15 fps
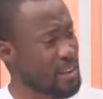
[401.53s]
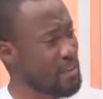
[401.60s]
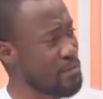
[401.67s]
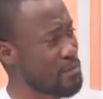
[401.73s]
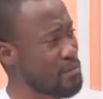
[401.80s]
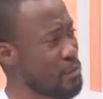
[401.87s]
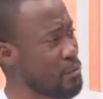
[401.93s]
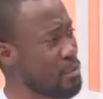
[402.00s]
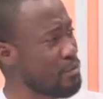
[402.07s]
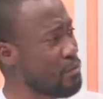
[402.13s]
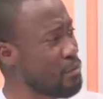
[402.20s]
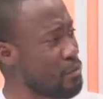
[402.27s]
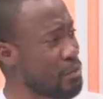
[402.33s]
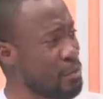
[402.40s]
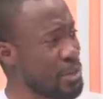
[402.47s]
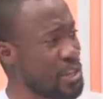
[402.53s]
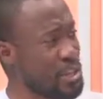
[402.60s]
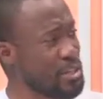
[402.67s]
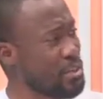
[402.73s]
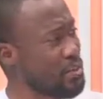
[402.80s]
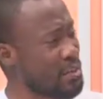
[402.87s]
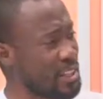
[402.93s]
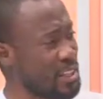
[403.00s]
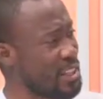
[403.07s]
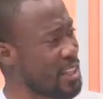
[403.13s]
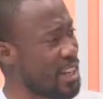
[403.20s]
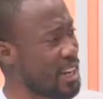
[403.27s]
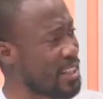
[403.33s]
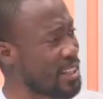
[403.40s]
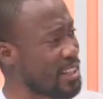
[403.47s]
Vodafone or any of the
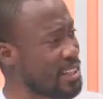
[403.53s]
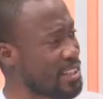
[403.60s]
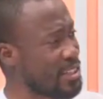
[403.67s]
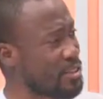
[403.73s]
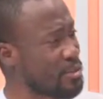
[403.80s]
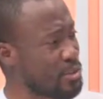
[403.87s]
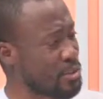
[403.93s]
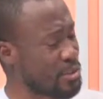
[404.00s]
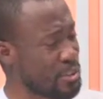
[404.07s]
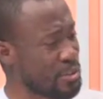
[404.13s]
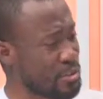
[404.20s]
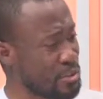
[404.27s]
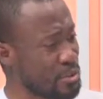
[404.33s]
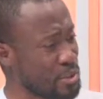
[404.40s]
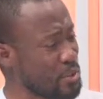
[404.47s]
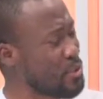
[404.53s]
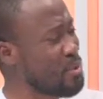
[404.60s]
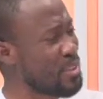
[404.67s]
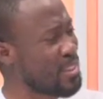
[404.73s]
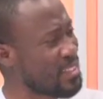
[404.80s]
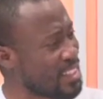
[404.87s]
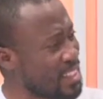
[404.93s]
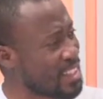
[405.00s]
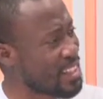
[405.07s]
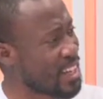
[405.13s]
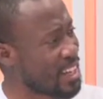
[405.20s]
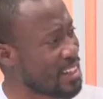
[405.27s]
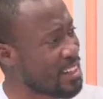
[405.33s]
other telcos. And so you'd think that,